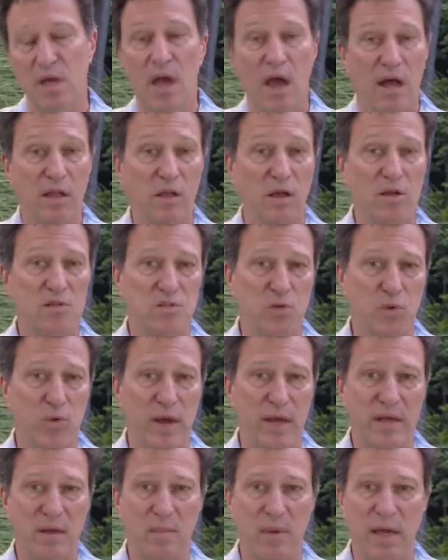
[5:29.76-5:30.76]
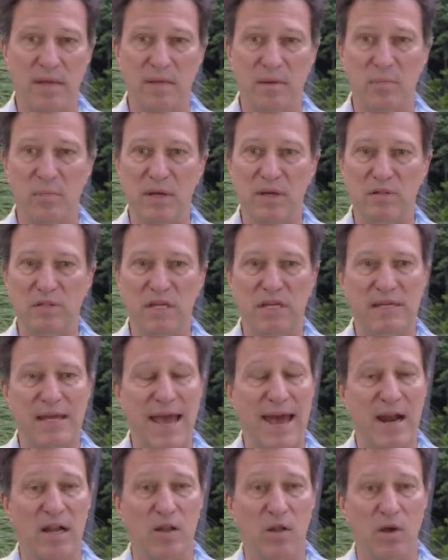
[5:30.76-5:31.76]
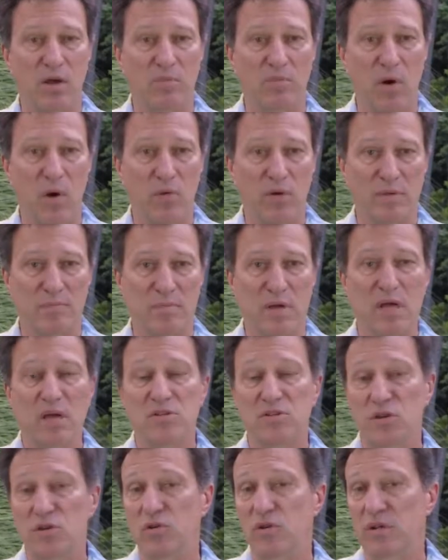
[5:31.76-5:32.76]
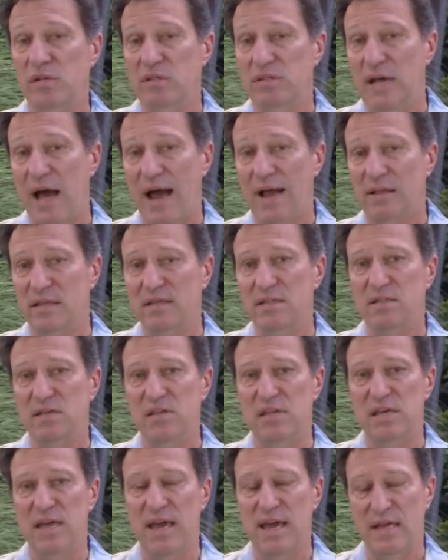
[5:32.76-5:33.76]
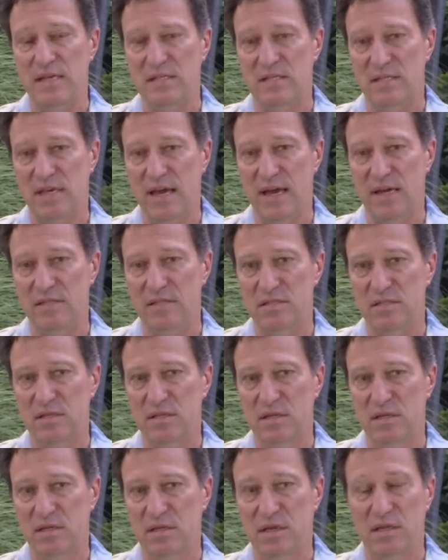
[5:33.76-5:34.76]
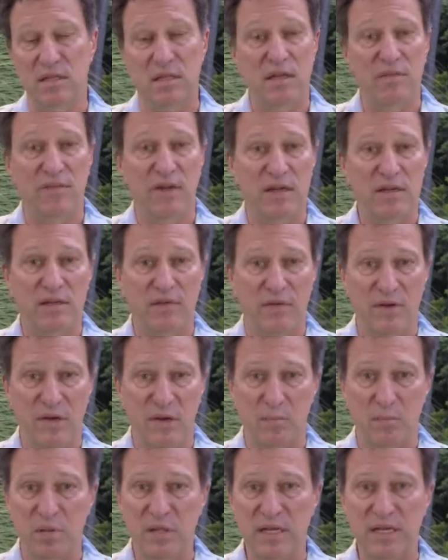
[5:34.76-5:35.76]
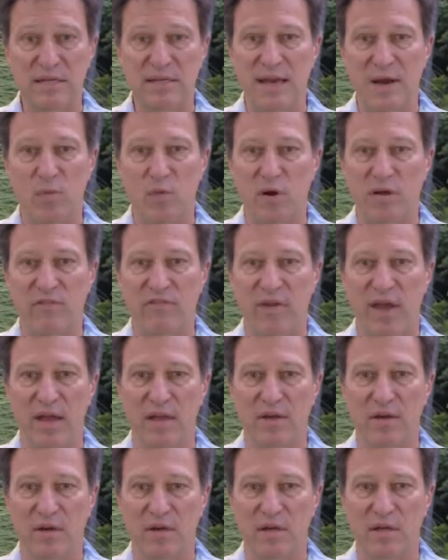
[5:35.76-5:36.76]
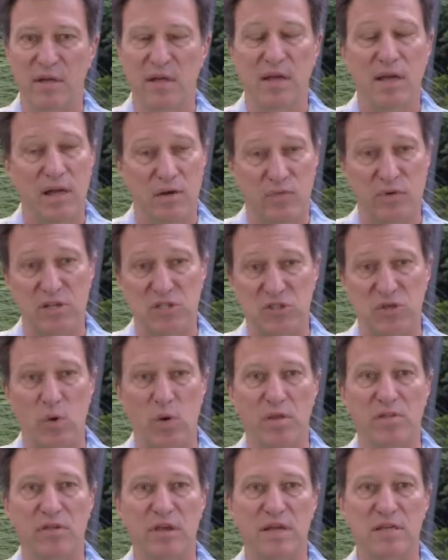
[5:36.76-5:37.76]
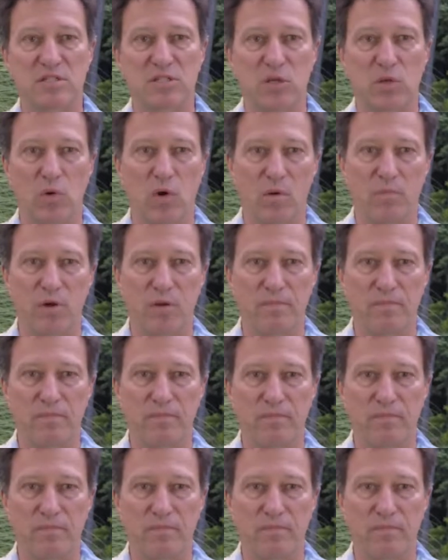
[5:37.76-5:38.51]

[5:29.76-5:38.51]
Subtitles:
I'll also recommend a built-in analog modem so you can dial into the ACS in the event of a complete network failure and restore things to normal.